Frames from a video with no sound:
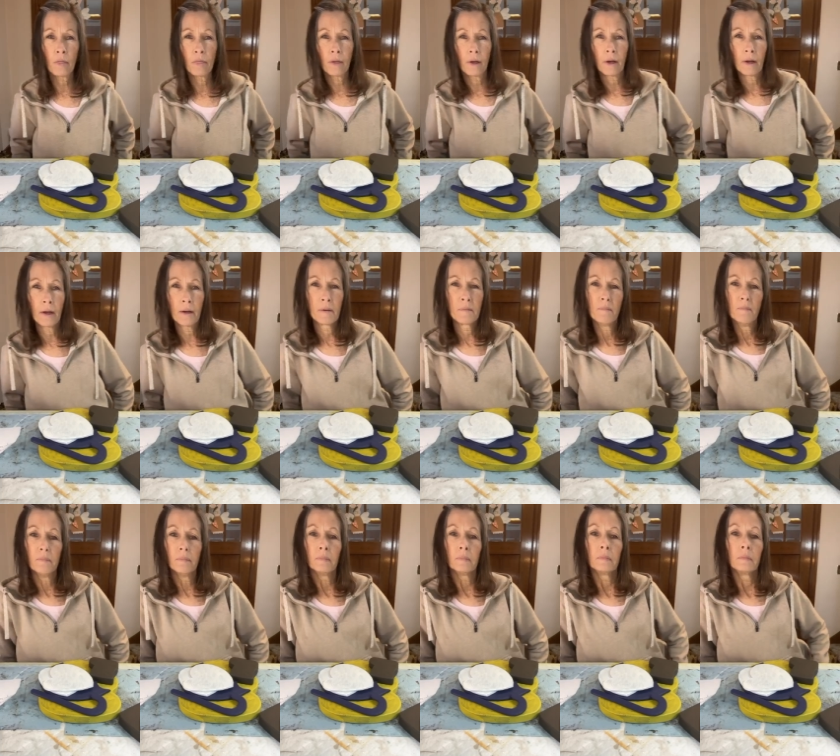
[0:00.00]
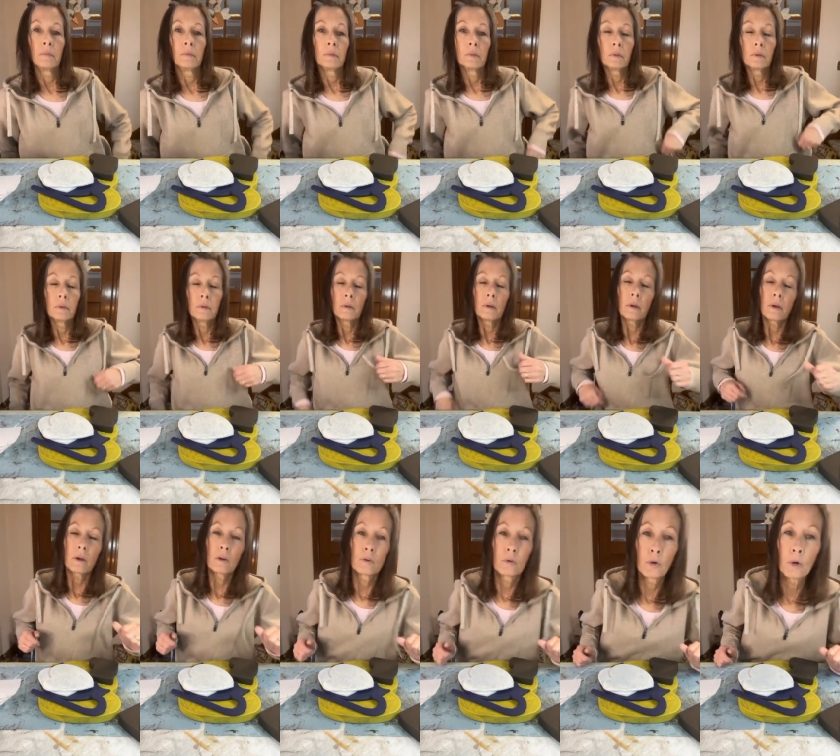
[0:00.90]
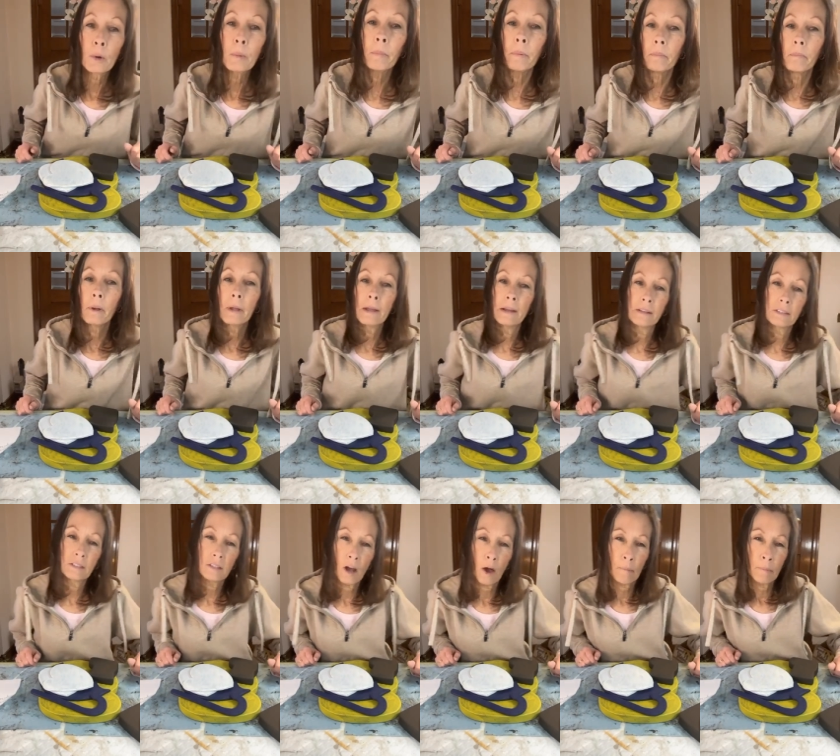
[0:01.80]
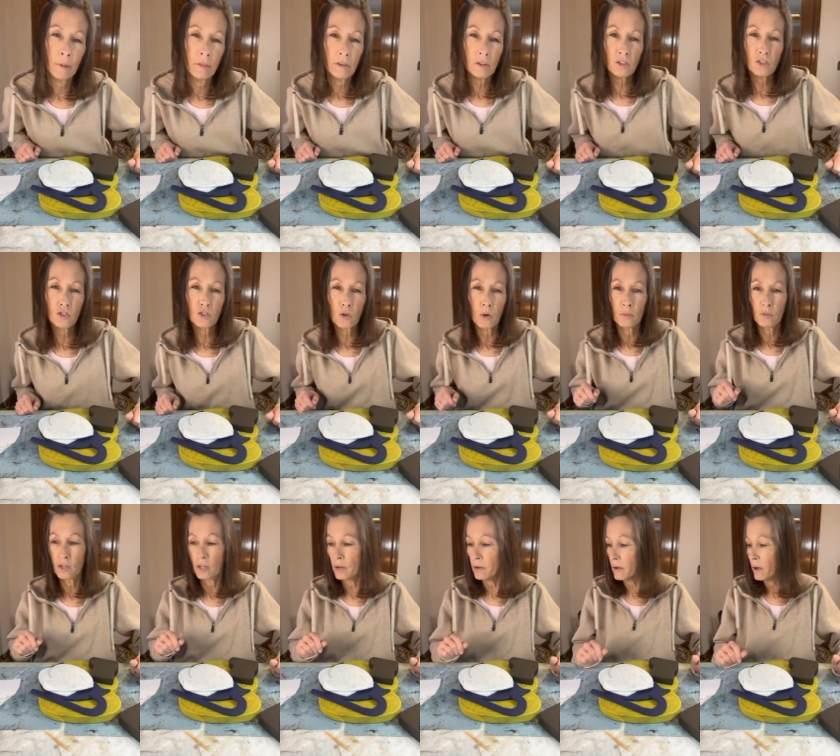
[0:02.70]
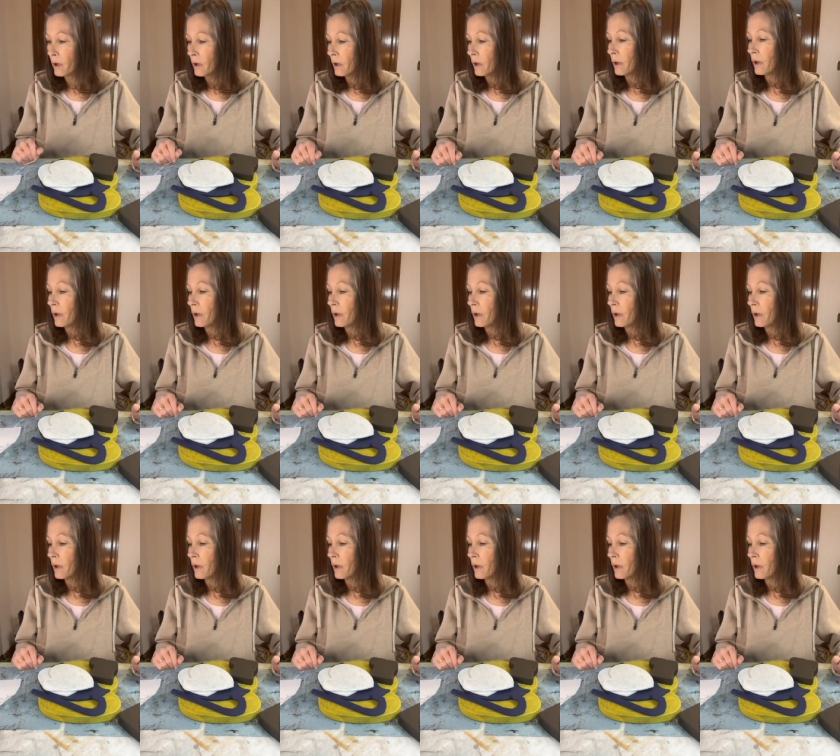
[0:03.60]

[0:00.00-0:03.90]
the group is up in the description,